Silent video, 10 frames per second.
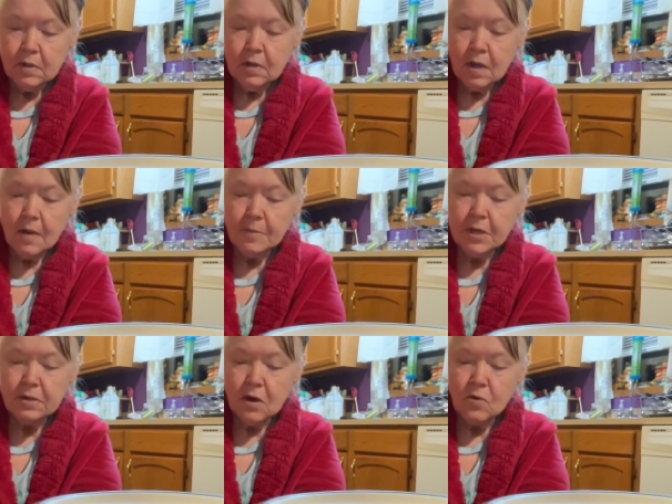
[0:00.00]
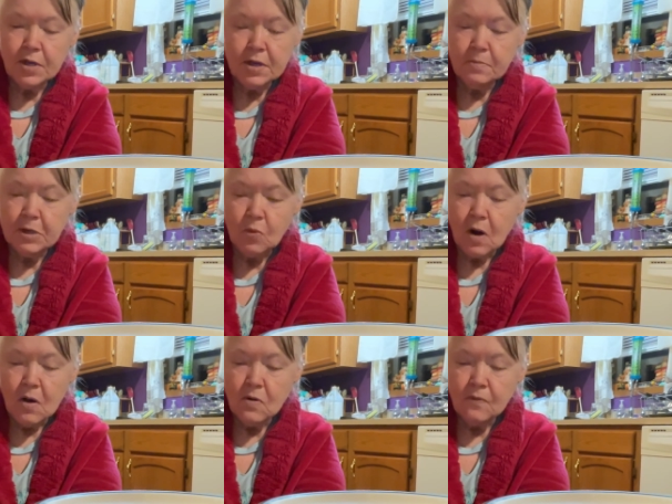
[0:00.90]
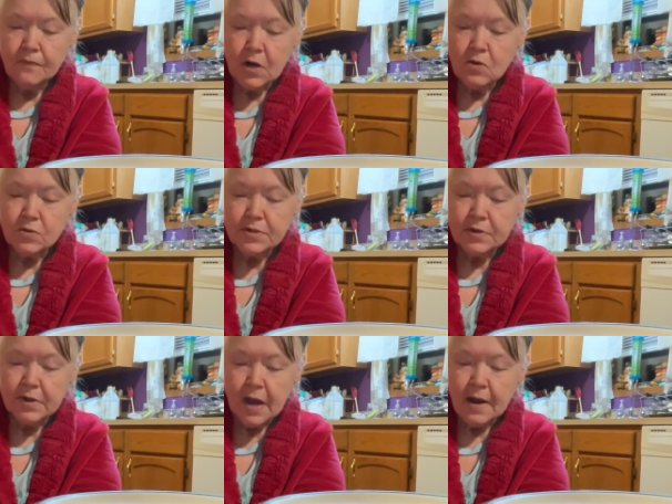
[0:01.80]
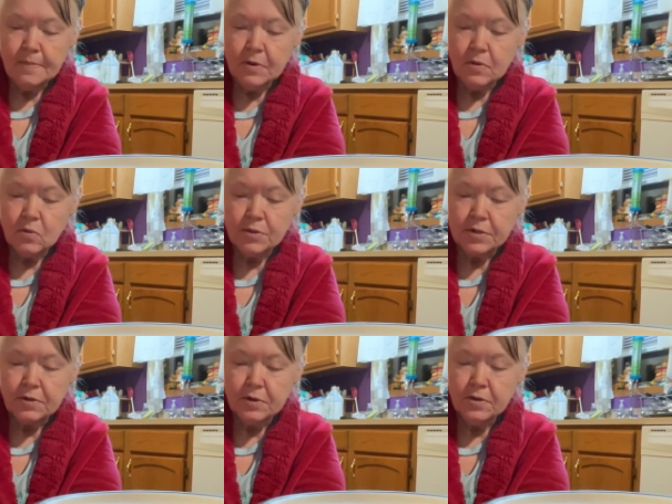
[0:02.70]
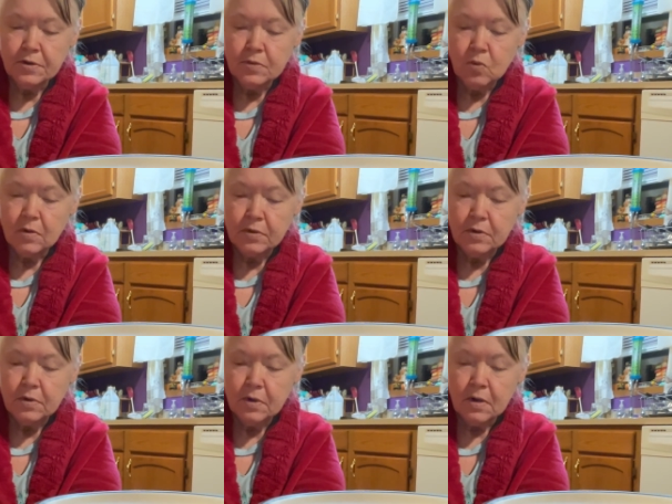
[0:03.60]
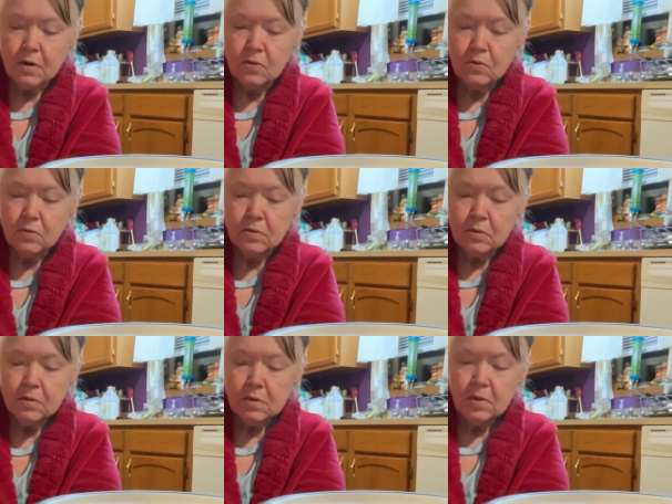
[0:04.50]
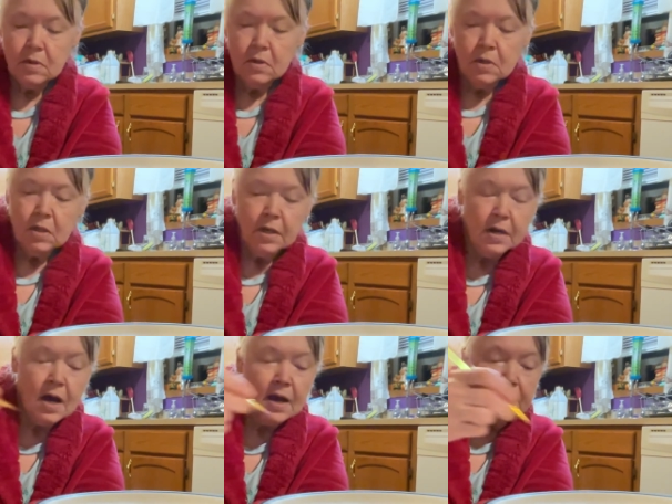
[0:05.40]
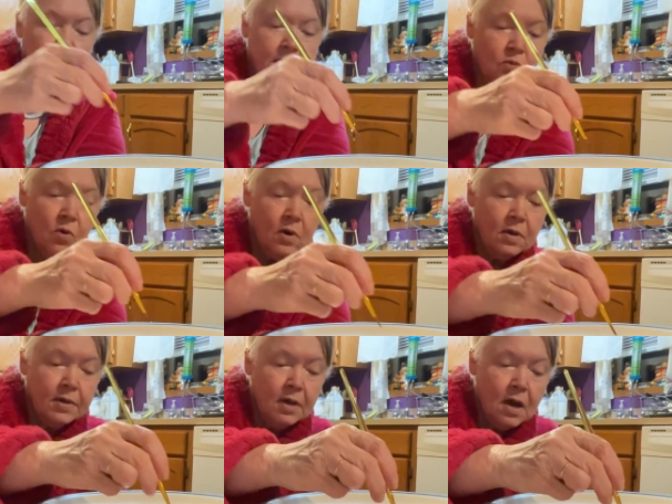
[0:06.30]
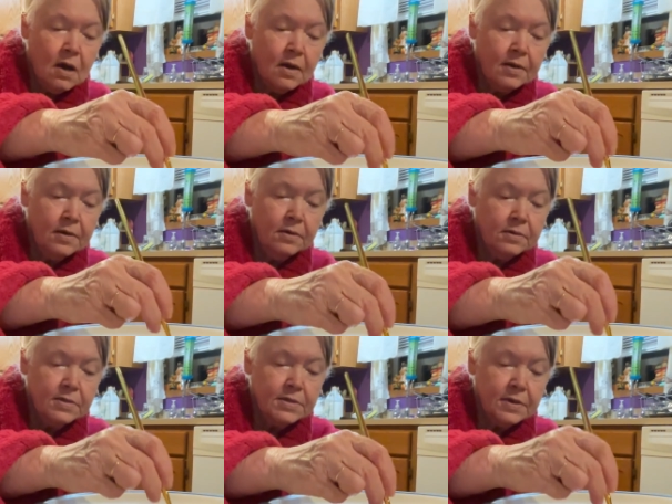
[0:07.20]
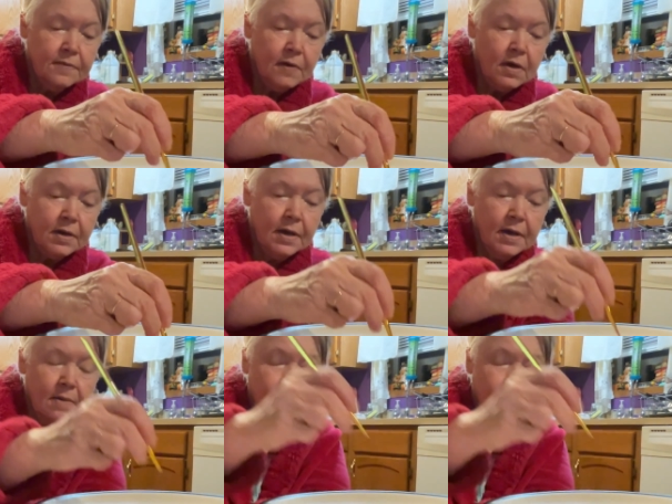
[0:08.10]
I mean, don't get me wrong, folks. The tablet was a good one, you know. And I did really like it and stuff like that.